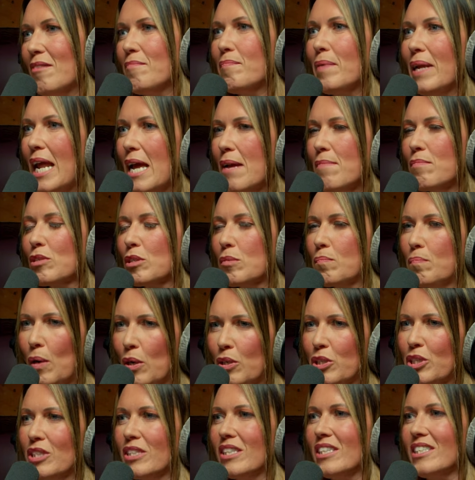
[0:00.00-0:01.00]
been able to
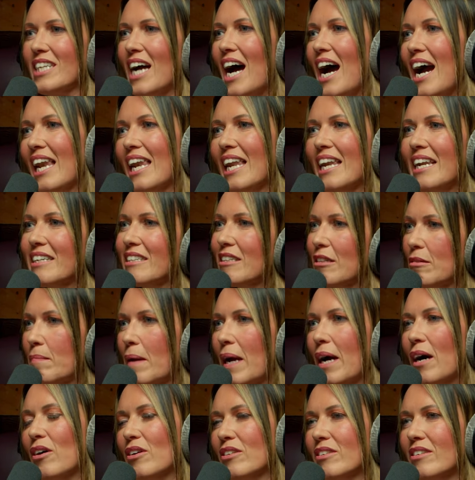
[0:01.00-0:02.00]
push the dial a little
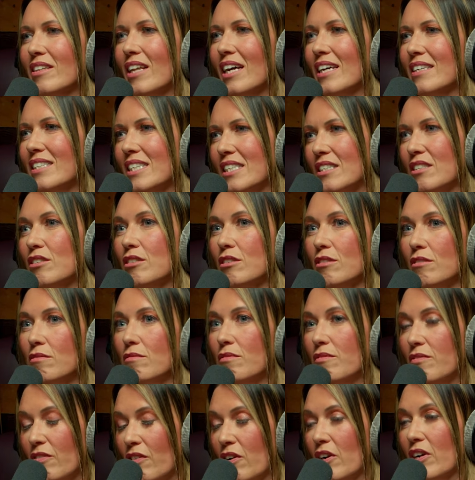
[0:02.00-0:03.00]
bit on that digital
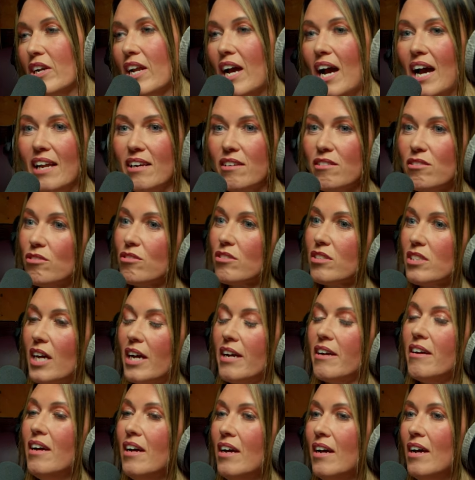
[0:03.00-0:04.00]
front, and
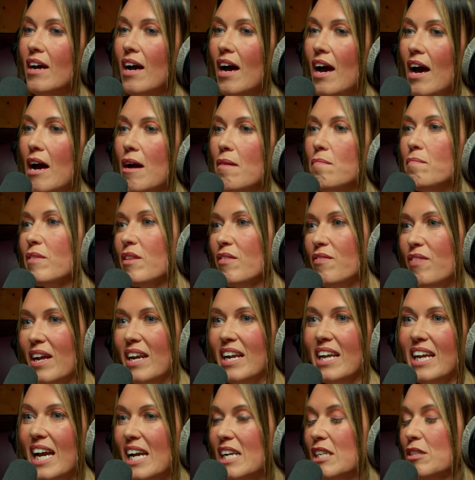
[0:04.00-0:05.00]
also the fan
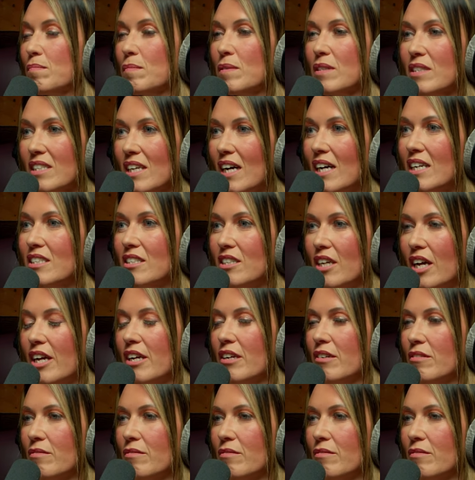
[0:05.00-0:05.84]
engagement side too.